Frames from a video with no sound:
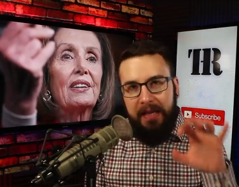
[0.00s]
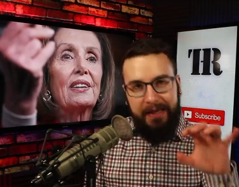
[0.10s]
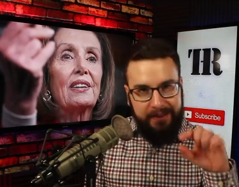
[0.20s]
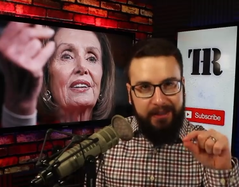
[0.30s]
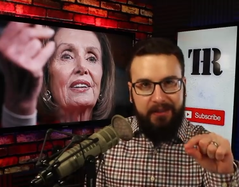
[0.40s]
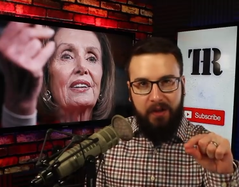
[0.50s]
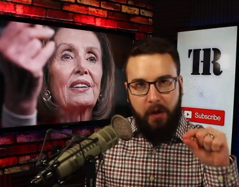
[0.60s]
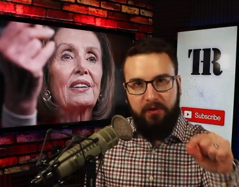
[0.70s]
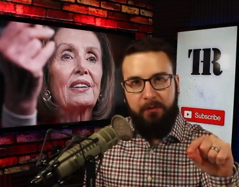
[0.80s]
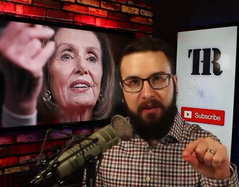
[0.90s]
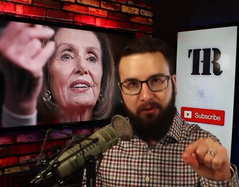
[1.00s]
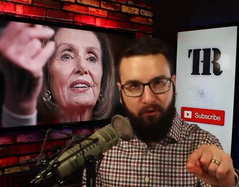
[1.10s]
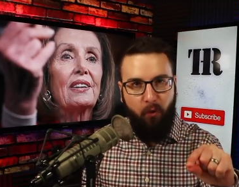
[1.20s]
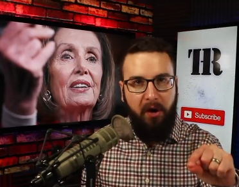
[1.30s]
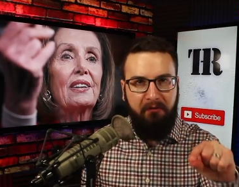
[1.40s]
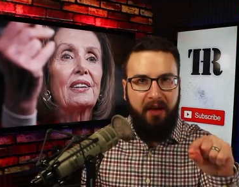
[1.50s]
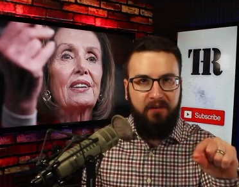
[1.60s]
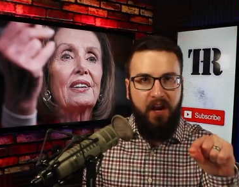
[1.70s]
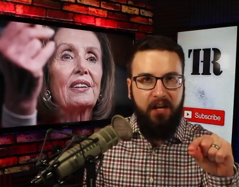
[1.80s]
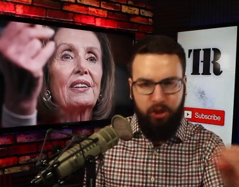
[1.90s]
Speaker 1: listening to him speak for
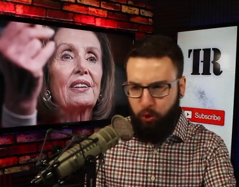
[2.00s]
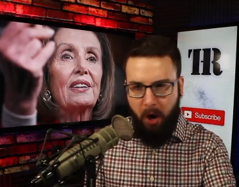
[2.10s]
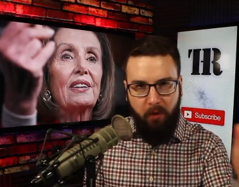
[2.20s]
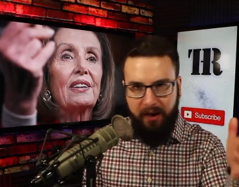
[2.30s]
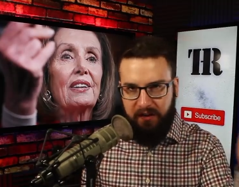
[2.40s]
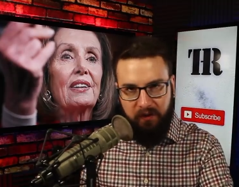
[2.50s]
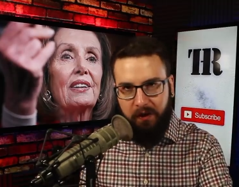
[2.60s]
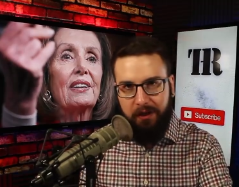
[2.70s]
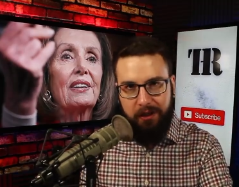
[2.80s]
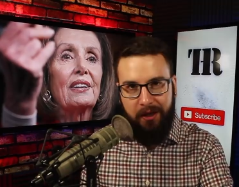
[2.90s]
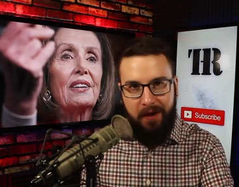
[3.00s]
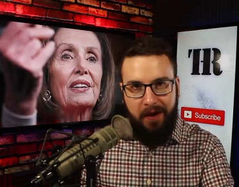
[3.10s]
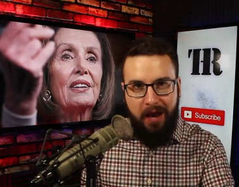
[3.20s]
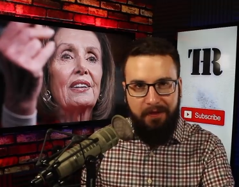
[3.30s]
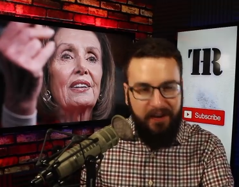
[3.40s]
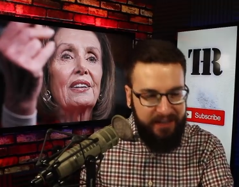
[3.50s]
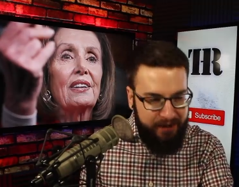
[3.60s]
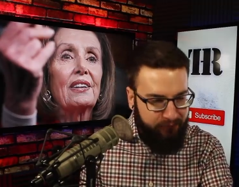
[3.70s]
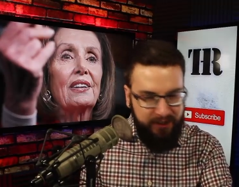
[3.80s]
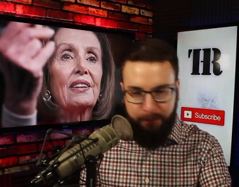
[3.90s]
45 seconds, you already see the
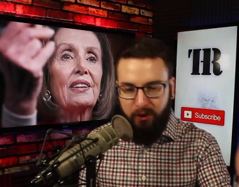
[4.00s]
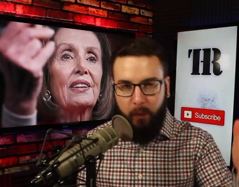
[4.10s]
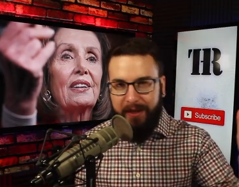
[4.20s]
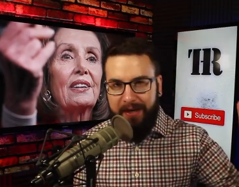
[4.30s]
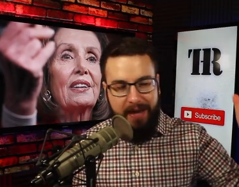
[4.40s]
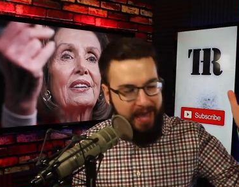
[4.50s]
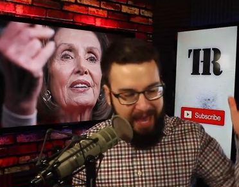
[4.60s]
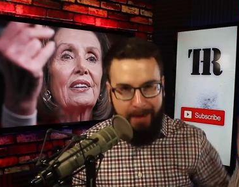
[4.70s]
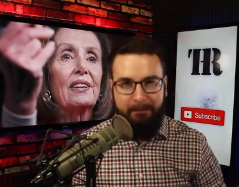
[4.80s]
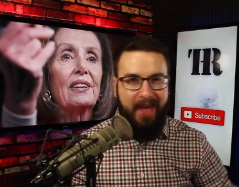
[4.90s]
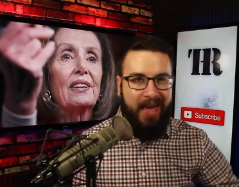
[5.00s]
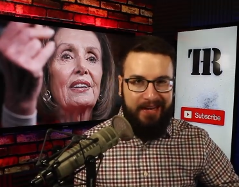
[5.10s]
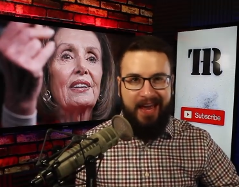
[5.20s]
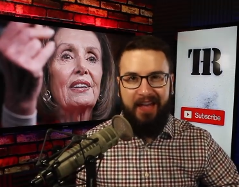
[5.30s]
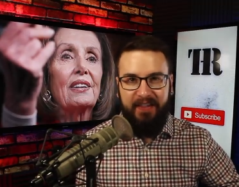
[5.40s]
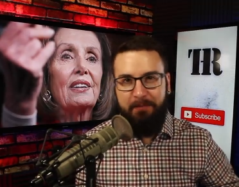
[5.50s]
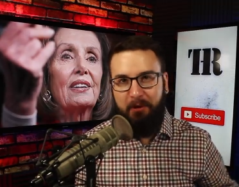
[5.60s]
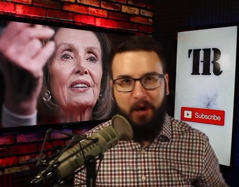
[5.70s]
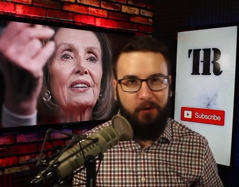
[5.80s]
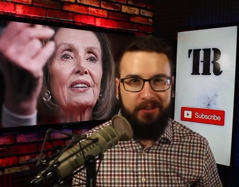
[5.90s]
difference between him and Nancy
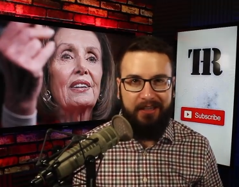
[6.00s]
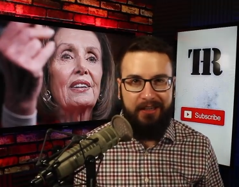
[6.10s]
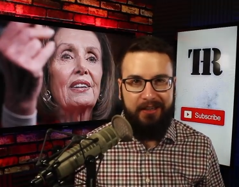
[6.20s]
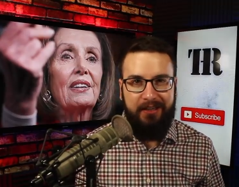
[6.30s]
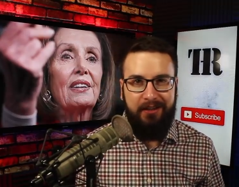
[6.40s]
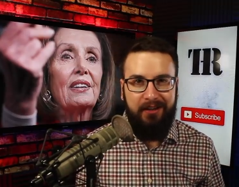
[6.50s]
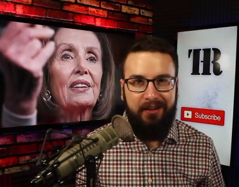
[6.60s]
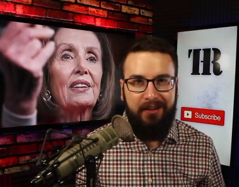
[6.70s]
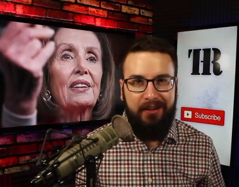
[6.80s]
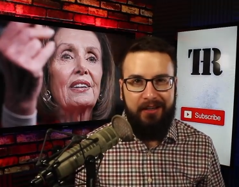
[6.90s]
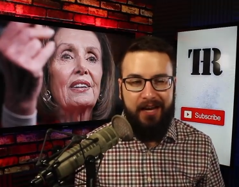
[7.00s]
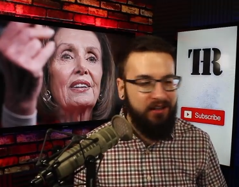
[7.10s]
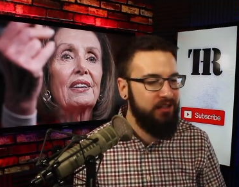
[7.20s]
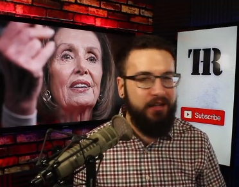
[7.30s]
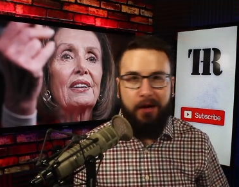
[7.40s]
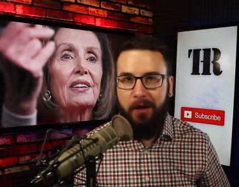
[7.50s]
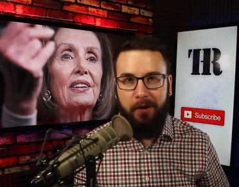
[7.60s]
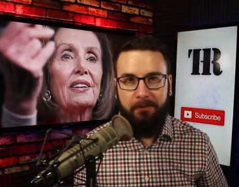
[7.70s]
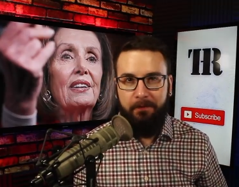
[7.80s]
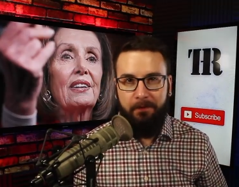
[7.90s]
Pelosi, it's
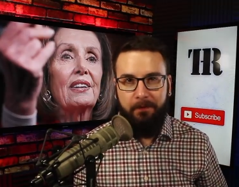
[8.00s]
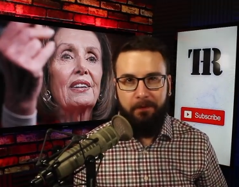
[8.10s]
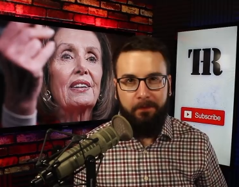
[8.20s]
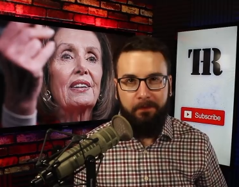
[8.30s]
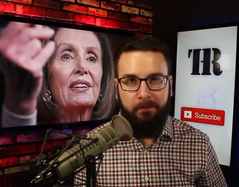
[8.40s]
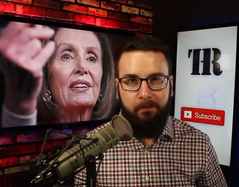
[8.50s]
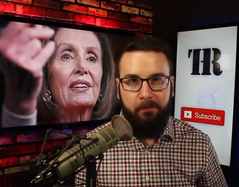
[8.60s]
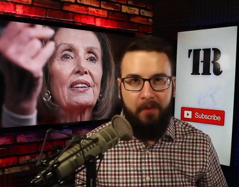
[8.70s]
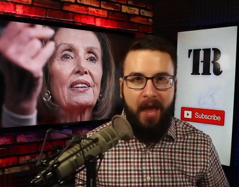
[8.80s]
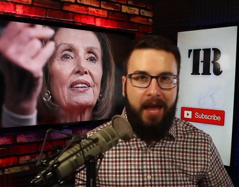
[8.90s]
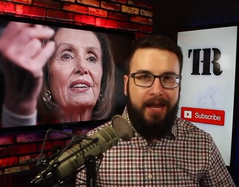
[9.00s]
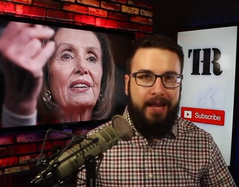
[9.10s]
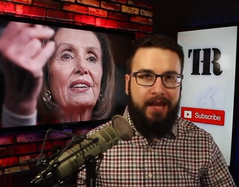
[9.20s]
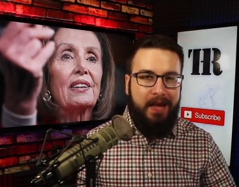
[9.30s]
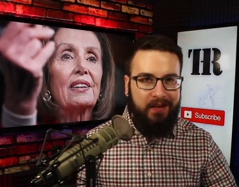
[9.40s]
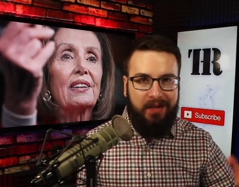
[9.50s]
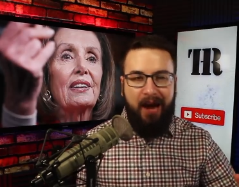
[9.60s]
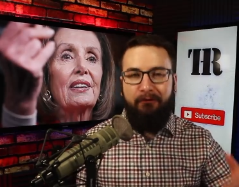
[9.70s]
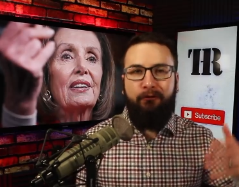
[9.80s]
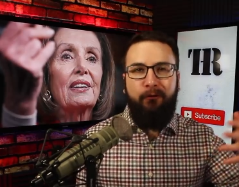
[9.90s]
clear. He is
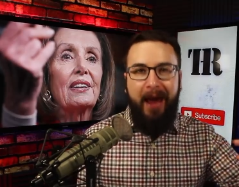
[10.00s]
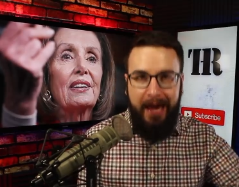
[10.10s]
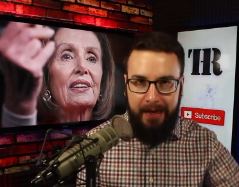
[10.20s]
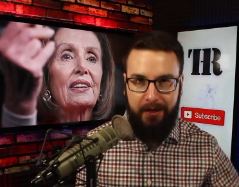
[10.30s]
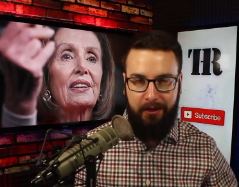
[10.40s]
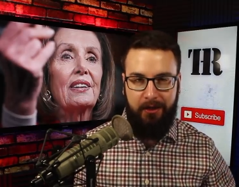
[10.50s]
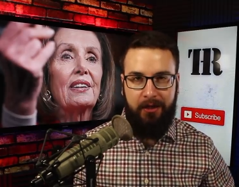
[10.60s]
not afraid